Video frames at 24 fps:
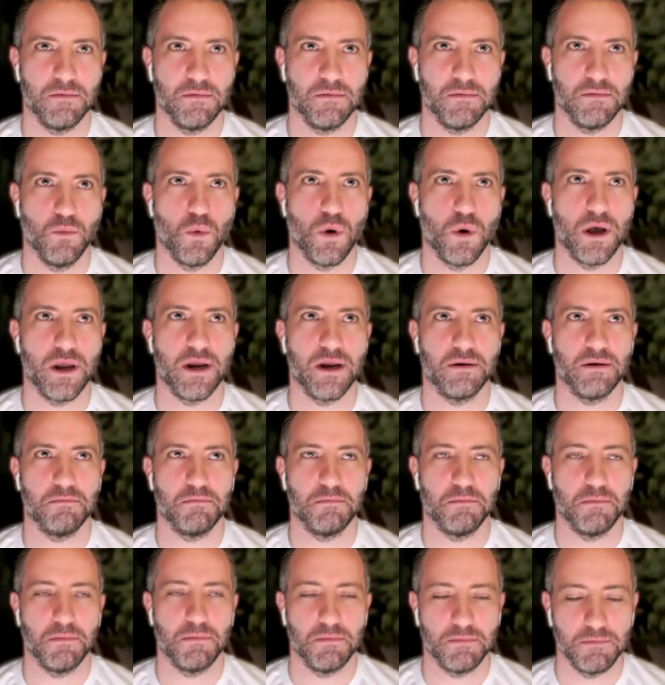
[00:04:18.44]

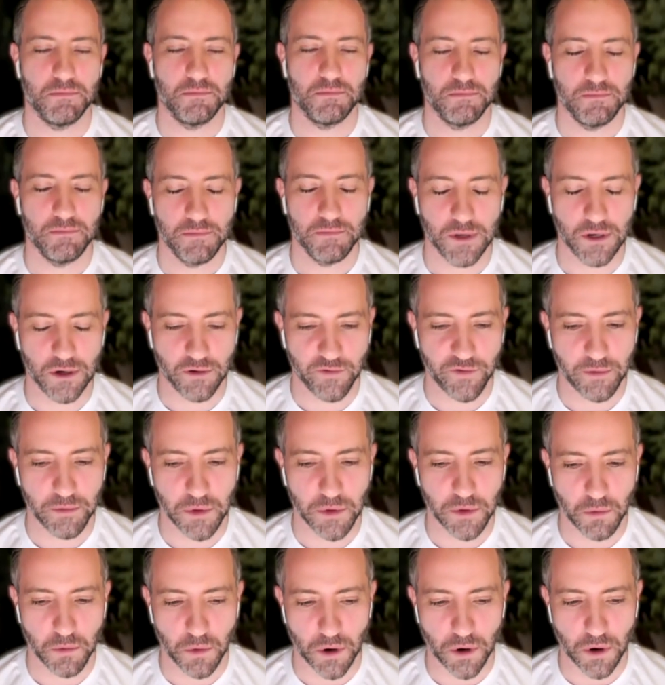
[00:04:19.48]
one, you know,
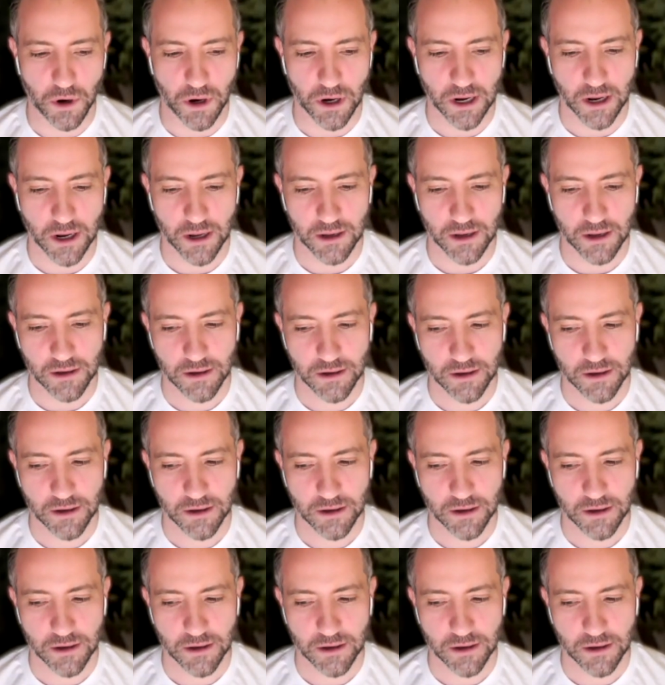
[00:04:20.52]
from the work,